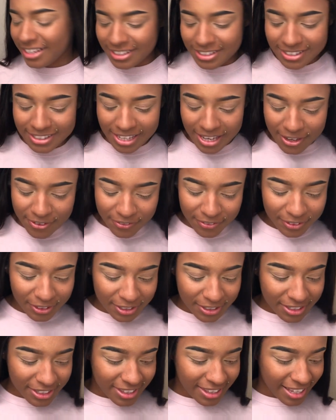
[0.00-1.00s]
a safe
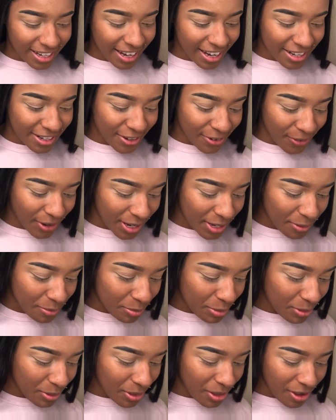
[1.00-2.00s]
look that I know I can
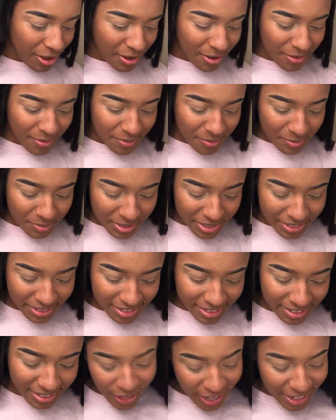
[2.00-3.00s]
pull off,
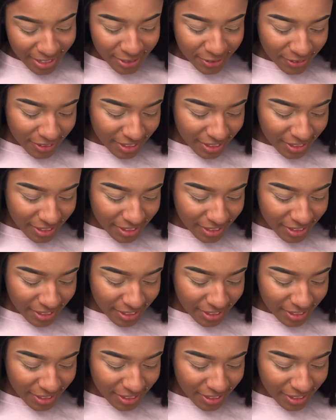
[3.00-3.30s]
but trying new